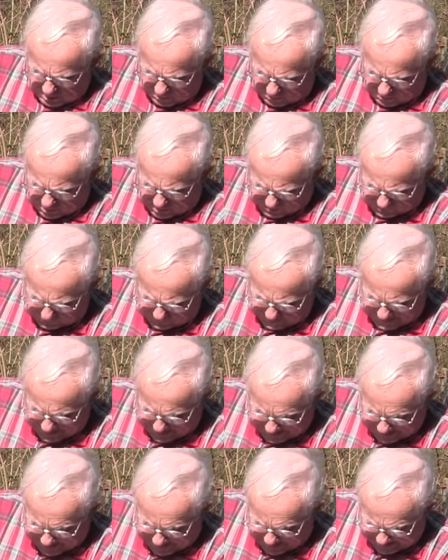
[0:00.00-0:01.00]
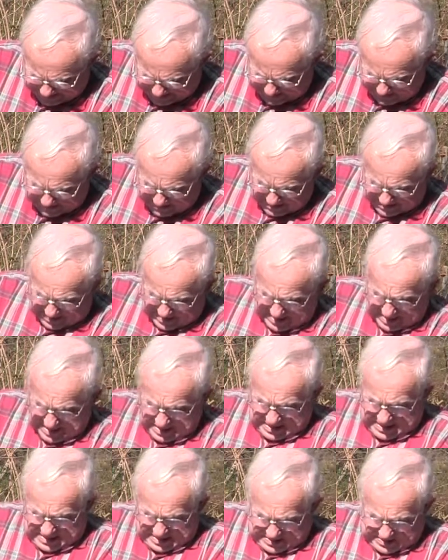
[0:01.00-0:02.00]
Once we done that,
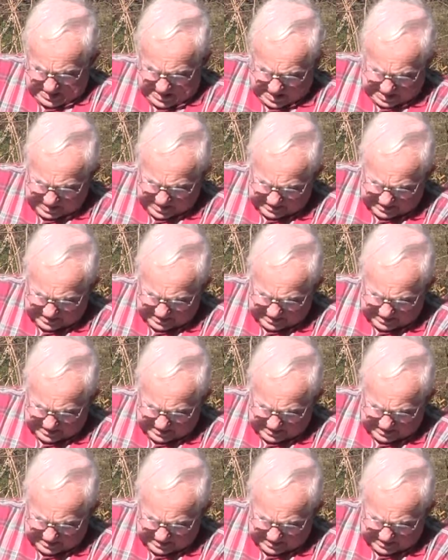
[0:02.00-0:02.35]
they are